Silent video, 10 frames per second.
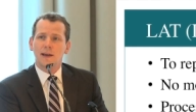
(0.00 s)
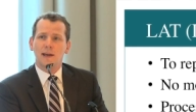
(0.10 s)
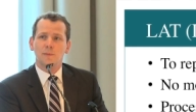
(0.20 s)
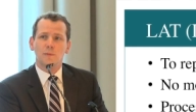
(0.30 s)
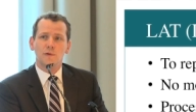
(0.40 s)

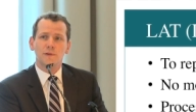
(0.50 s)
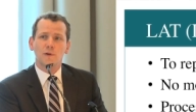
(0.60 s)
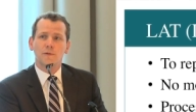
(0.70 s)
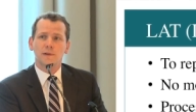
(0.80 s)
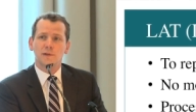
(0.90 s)
and move it
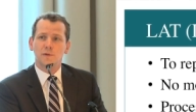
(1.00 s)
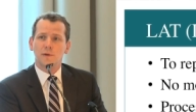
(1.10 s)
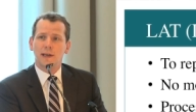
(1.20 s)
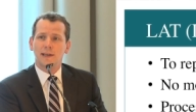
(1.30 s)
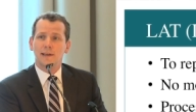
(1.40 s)
over
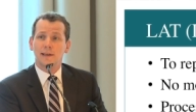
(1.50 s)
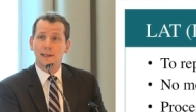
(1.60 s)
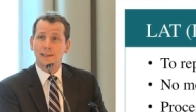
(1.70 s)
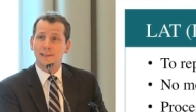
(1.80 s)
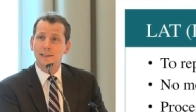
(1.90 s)
to
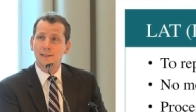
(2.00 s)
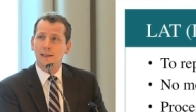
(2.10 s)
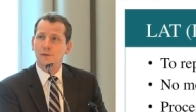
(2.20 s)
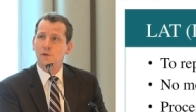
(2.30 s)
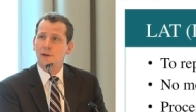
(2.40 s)
an
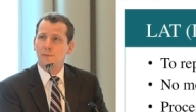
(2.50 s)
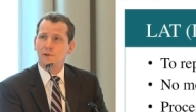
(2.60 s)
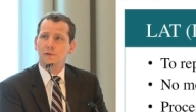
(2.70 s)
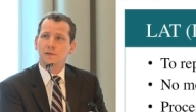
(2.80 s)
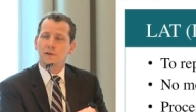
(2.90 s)
existing
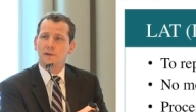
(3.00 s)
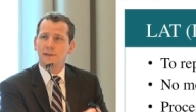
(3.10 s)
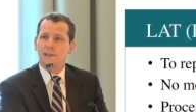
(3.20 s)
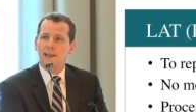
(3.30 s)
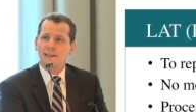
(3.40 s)
tribunal
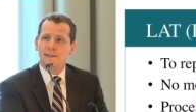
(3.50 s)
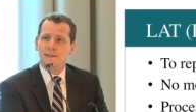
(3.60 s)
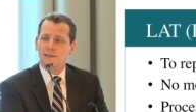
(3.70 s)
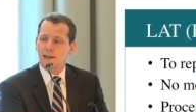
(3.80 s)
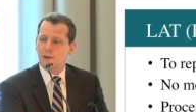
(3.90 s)
called the
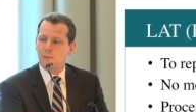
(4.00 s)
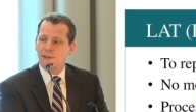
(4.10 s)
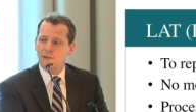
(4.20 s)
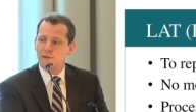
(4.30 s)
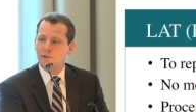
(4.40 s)
License and
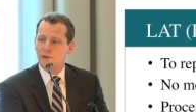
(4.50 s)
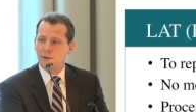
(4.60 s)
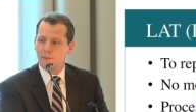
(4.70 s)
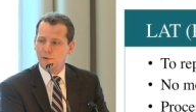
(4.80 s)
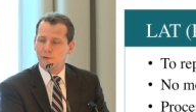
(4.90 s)
Appeals
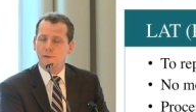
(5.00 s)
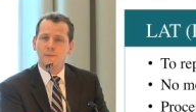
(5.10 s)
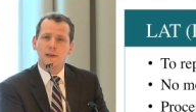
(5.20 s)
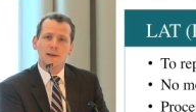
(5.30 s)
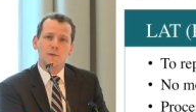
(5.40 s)
Tribunal,
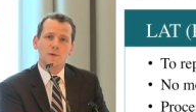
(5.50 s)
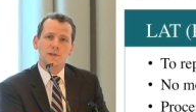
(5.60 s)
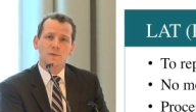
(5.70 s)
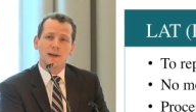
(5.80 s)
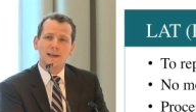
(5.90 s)

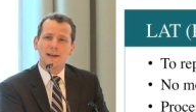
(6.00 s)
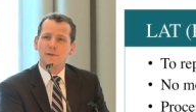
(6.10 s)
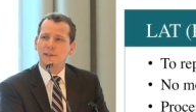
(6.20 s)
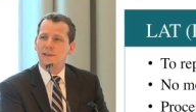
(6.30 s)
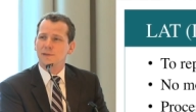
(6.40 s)
which right
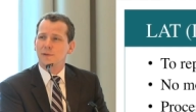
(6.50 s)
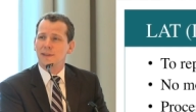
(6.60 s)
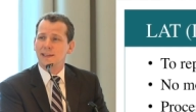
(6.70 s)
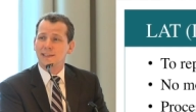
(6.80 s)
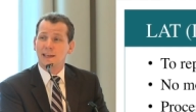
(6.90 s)
now deals with
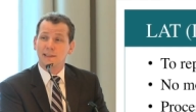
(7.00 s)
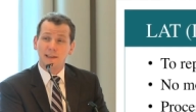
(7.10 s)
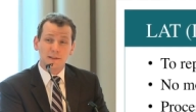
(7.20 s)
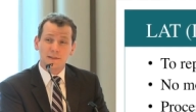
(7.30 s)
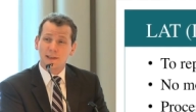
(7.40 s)
things like
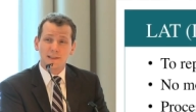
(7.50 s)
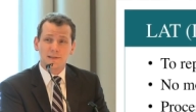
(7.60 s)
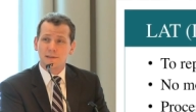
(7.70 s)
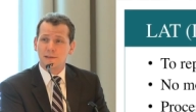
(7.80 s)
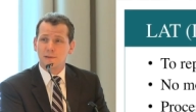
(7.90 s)
liquor
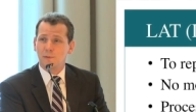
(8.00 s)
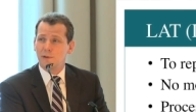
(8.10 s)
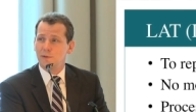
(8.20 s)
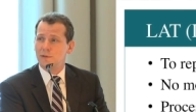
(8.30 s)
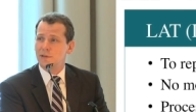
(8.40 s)
license
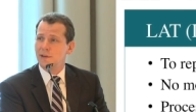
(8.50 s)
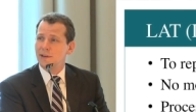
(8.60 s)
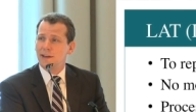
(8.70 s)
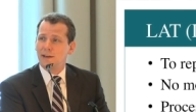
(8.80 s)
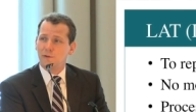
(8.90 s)
disputes
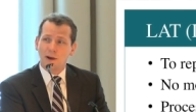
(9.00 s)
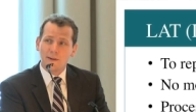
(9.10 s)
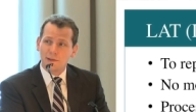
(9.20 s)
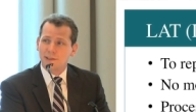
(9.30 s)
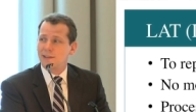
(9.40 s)
and
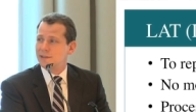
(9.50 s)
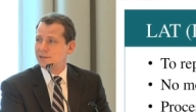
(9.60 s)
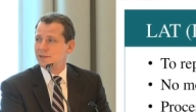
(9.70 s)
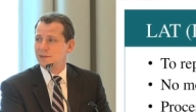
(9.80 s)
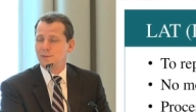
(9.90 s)
driver's
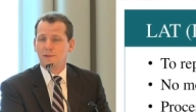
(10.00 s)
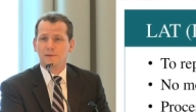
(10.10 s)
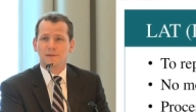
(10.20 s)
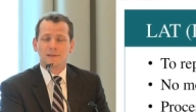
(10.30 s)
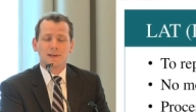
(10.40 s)
license
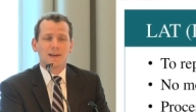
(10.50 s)
disputes.